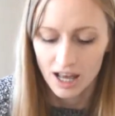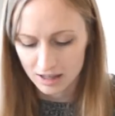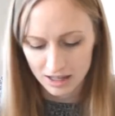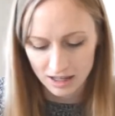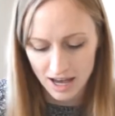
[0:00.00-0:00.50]

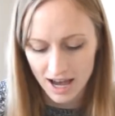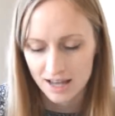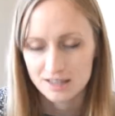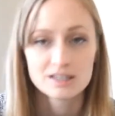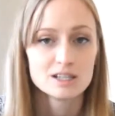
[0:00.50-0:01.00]
It
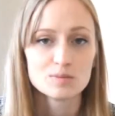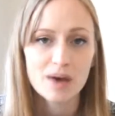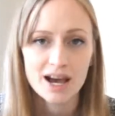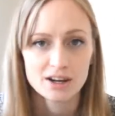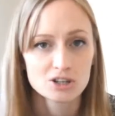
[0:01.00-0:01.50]
has these
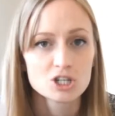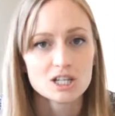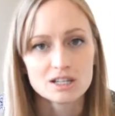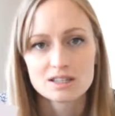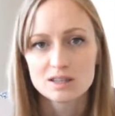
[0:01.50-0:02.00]
pattern
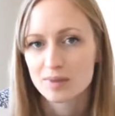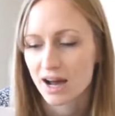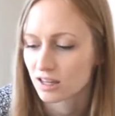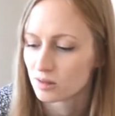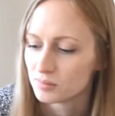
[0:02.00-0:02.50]
sheets in the
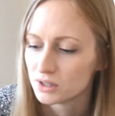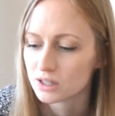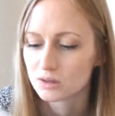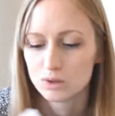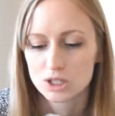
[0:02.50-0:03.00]
back of the
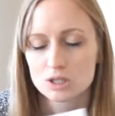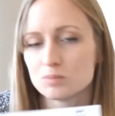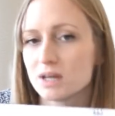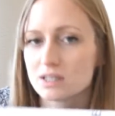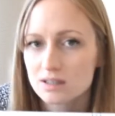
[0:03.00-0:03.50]
book, which is
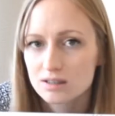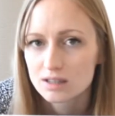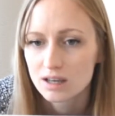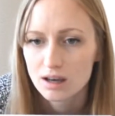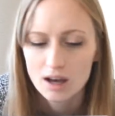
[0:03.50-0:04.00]

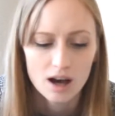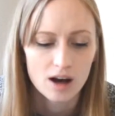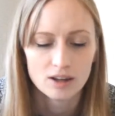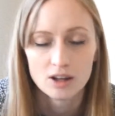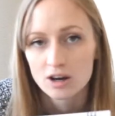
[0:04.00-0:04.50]
basically a
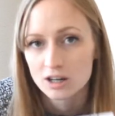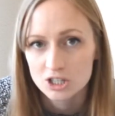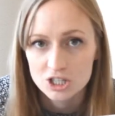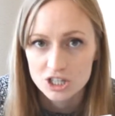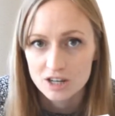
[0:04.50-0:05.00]
large
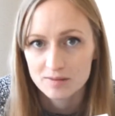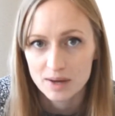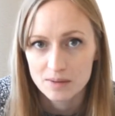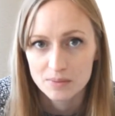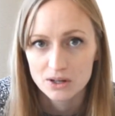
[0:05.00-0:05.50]
sheet of
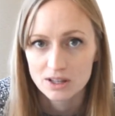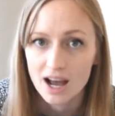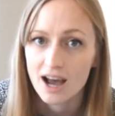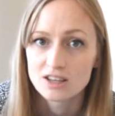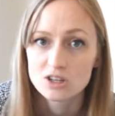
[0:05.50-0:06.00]
paper that
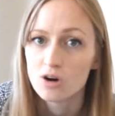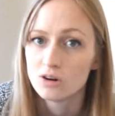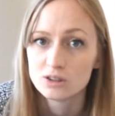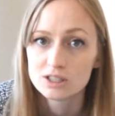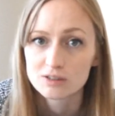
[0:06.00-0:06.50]
has all
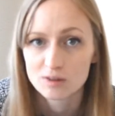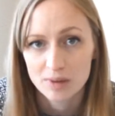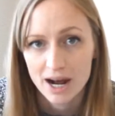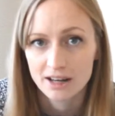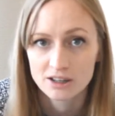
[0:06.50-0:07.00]
the different
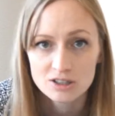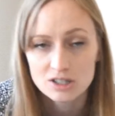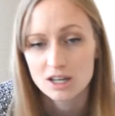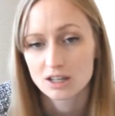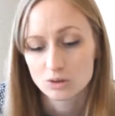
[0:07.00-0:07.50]
patterns
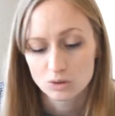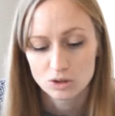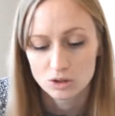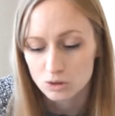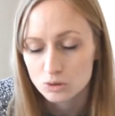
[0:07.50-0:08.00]
that you
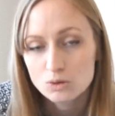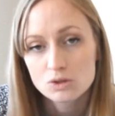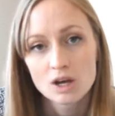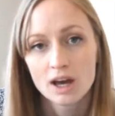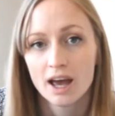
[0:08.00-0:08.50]
could use,
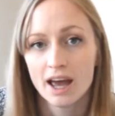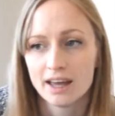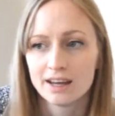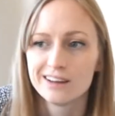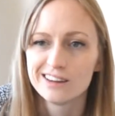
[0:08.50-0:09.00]

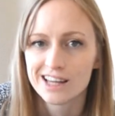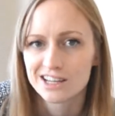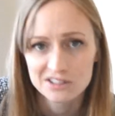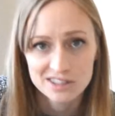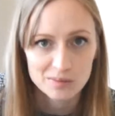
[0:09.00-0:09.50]
and it
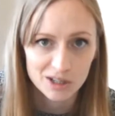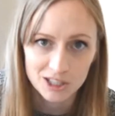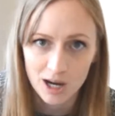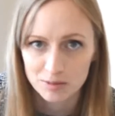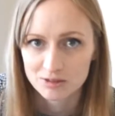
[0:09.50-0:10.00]
layers them on
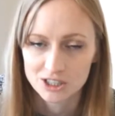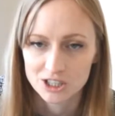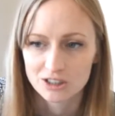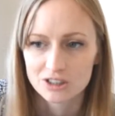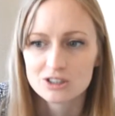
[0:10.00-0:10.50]
top of each
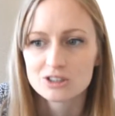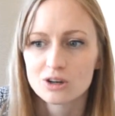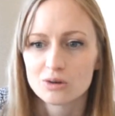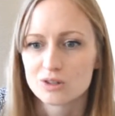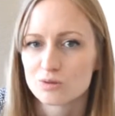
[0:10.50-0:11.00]
other.
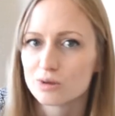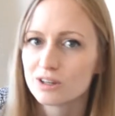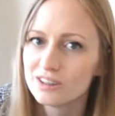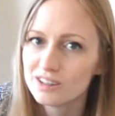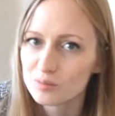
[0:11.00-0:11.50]
So it's
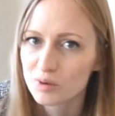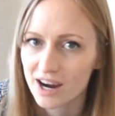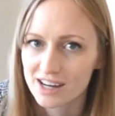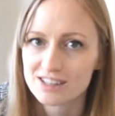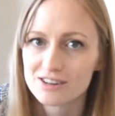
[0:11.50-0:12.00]
really
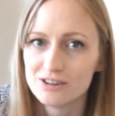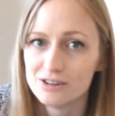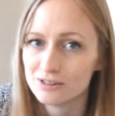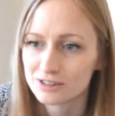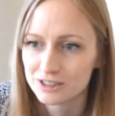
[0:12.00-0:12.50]

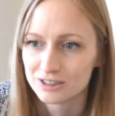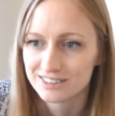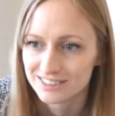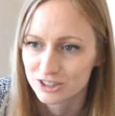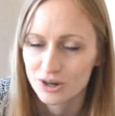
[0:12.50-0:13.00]
impractical to
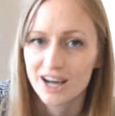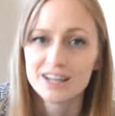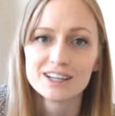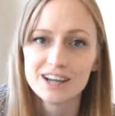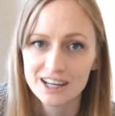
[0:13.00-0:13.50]
try to
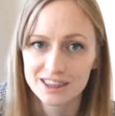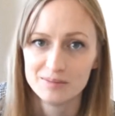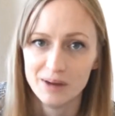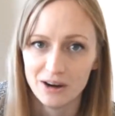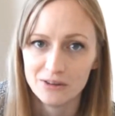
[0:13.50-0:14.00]
cut them
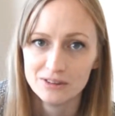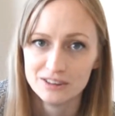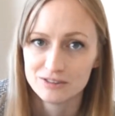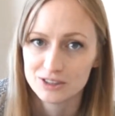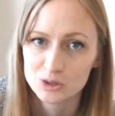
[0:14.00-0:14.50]
out
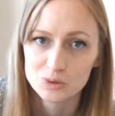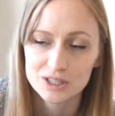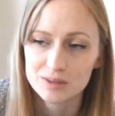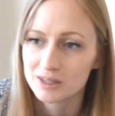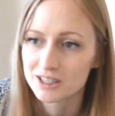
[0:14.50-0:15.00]

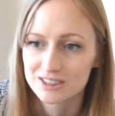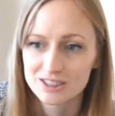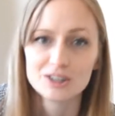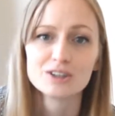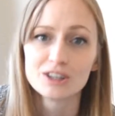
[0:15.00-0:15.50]
individually because
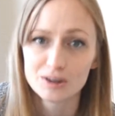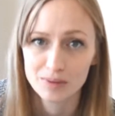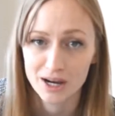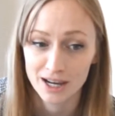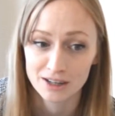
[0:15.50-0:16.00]
they're
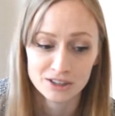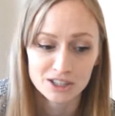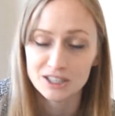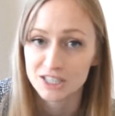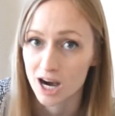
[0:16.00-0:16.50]
patterned
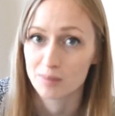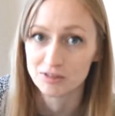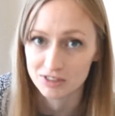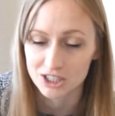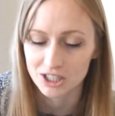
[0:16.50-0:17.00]
on top
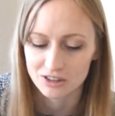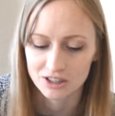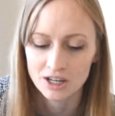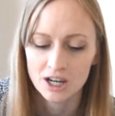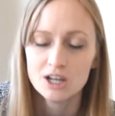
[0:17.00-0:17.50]
of each other.
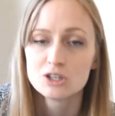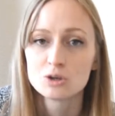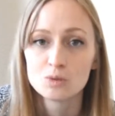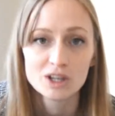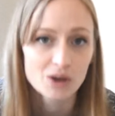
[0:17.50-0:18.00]
So
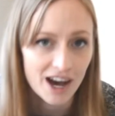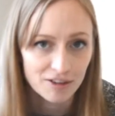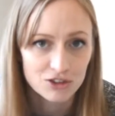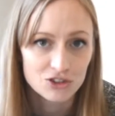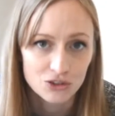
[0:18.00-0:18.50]
what you have
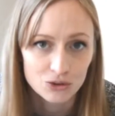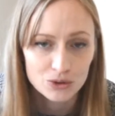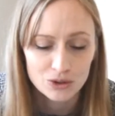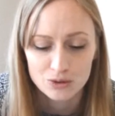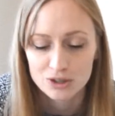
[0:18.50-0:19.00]
to do
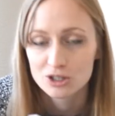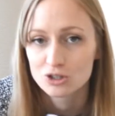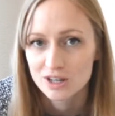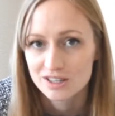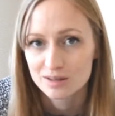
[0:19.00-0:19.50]
in order to
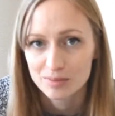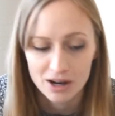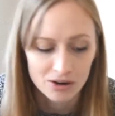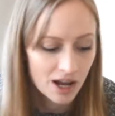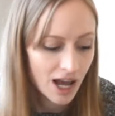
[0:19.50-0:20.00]
trace them
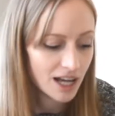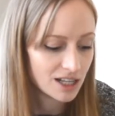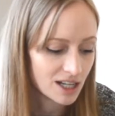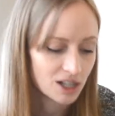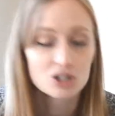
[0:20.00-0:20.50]
out is
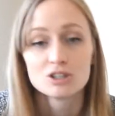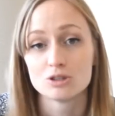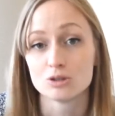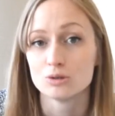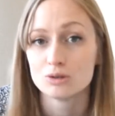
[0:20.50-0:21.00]
actually
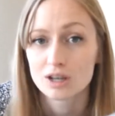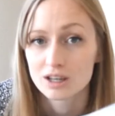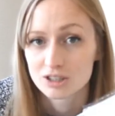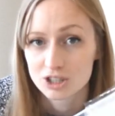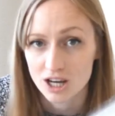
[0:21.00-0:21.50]
use
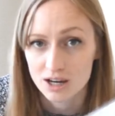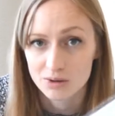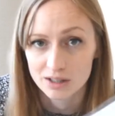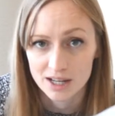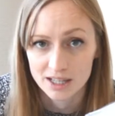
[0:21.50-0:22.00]
a shower
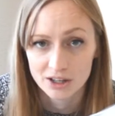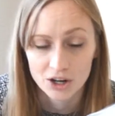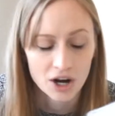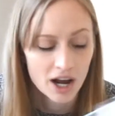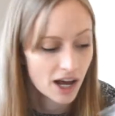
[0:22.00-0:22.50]

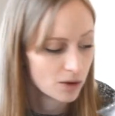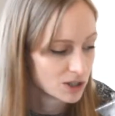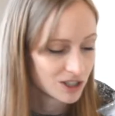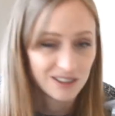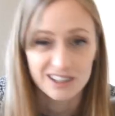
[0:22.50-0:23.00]
liner, which
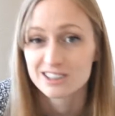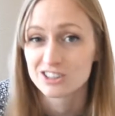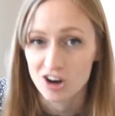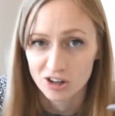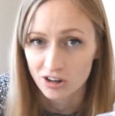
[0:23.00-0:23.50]
is like a
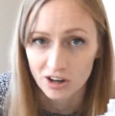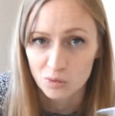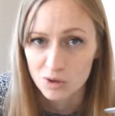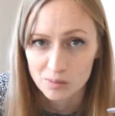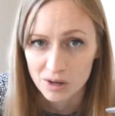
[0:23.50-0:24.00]
dollar at
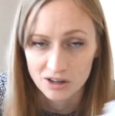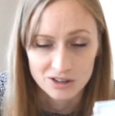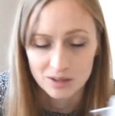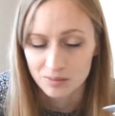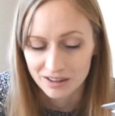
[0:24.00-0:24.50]
Walmart or
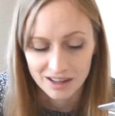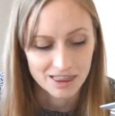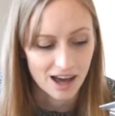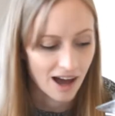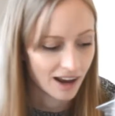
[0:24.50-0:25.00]
something like
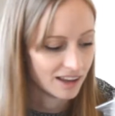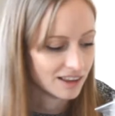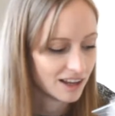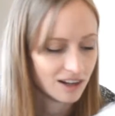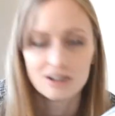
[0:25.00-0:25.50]
that, and
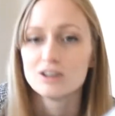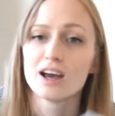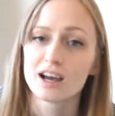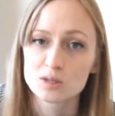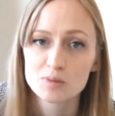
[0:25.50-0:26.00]
then
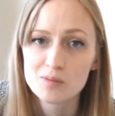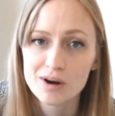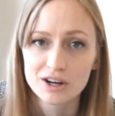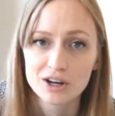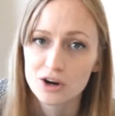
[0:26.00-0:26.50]
Expo
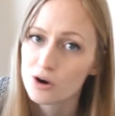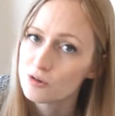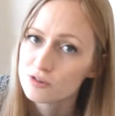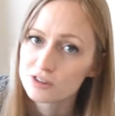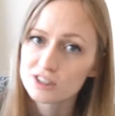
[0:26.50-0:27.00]
marker
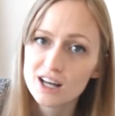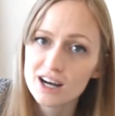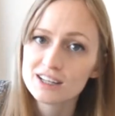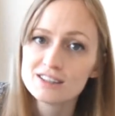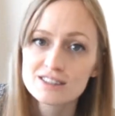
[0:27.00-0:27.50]
over the
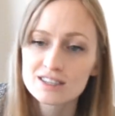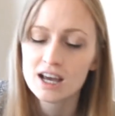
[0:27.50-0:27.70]
lines